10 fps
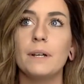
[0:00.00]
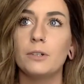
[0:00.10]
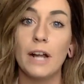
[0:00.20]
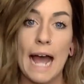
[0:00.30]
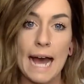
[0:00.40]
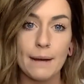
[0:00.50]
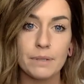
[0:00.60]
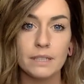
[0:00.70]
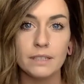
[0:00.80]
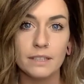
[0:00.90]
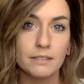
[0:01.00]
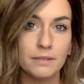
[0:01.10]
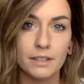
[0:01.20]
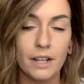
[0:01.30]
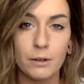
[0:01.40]
or HAP is
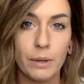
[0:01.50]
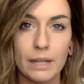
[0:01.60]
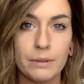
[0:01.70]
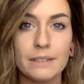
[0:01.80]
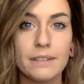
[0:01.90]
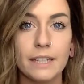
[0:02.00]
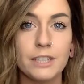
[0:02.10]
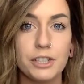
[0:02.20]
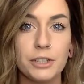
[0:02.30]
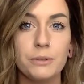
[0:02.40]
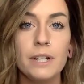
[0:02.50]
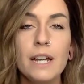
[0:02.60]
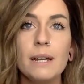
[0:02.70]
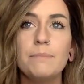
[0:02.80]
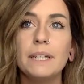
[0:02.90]
another way that we say it too.
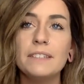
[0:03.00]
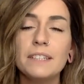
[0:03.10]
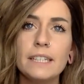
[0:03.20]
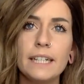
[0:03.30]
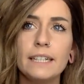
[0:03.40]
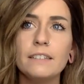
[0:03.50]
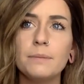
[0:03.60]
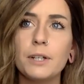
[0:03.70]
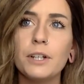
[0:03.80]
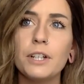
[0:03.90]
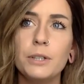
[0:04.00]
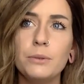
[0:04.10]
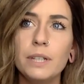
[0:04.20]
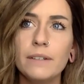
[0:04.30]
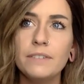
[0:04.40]
Basically, it is where you
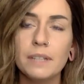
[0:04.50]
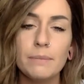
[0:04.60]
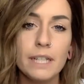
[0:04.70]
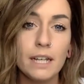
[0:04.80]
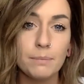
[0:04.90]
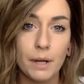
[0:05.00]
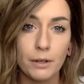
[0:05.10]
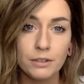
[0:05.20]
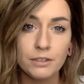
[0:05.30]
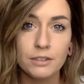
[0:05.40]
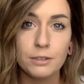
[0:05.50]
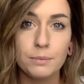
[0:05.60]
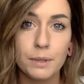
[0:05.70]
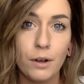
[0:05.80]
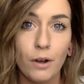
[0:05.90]
give somebody a post to
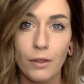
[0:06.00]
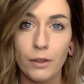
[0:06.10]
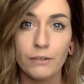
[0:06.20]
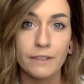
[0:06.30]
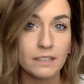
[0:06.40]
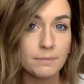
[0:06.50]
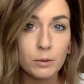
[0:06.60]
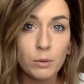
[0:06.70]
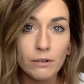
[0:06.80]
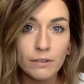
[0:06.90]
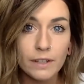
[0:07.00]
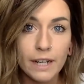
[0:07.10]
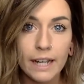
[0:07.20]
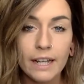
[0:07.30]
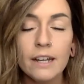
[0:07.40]
put on their Facebook wall for the
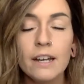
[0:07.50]
day.